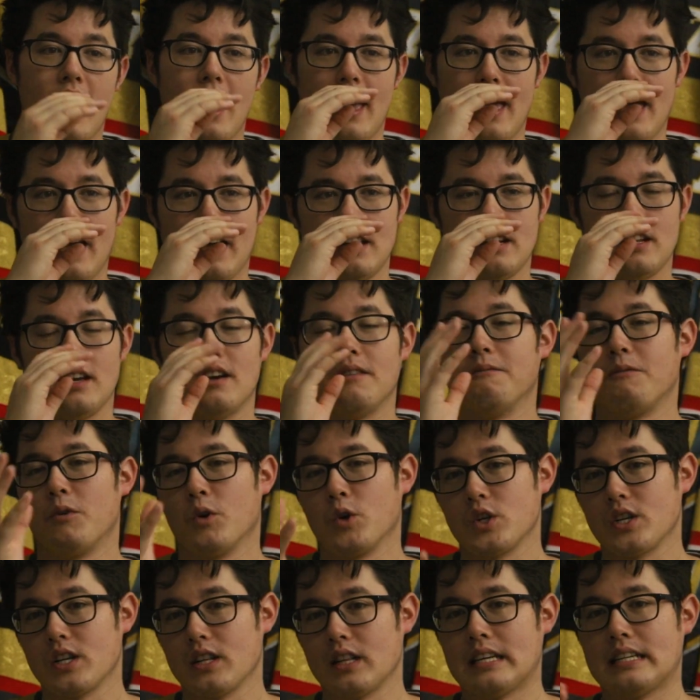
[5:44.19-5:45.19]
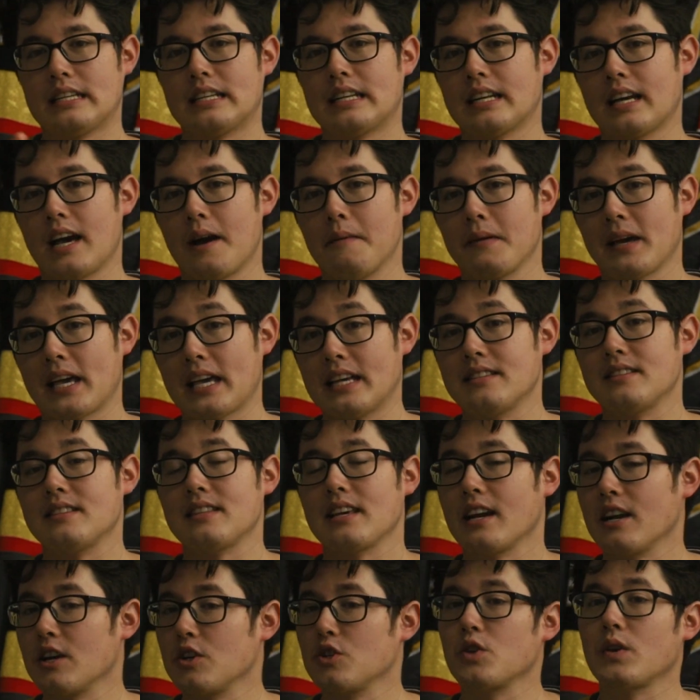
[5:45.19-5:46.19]
And unfortunately it didn't come against
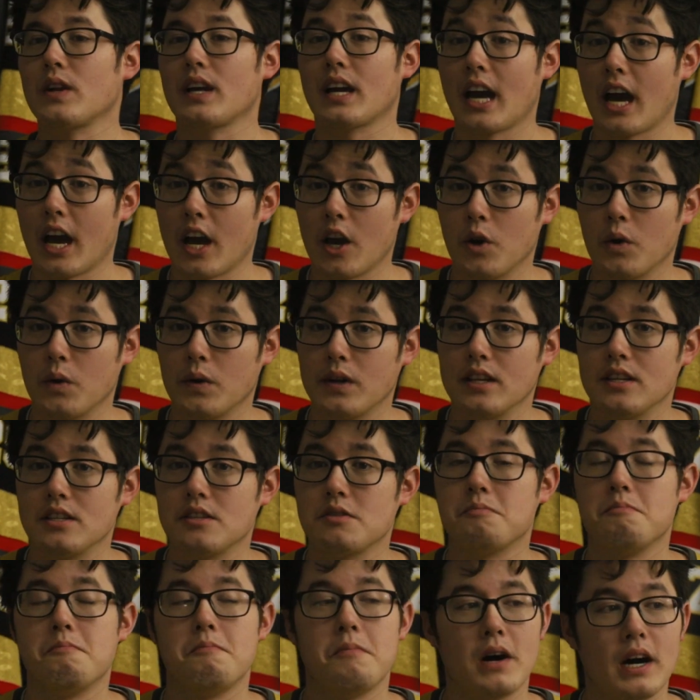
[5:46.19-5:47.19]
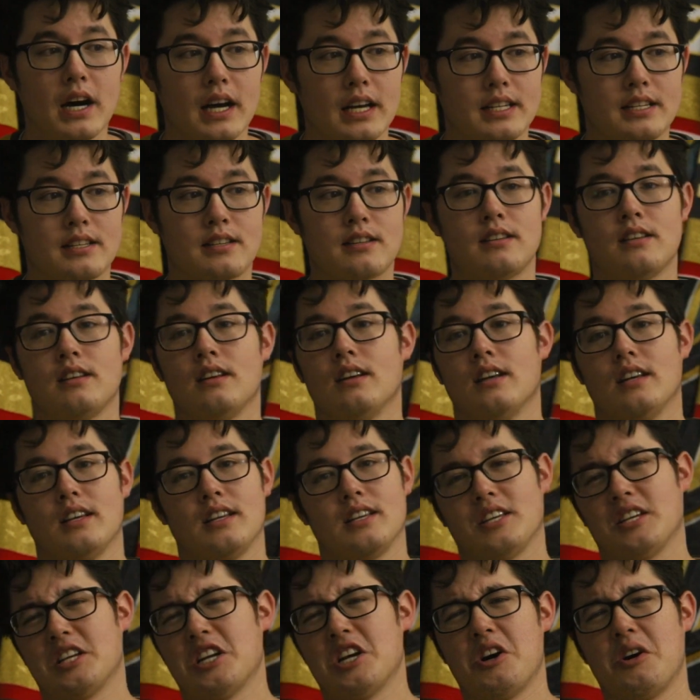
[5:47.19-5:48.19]
the Arizona Coyotes, but
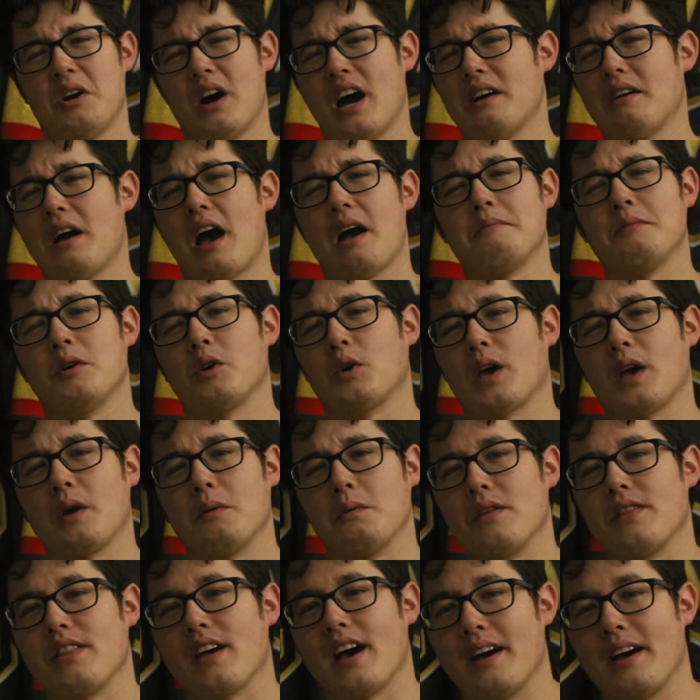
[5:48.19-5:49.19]
you know, I, am okay with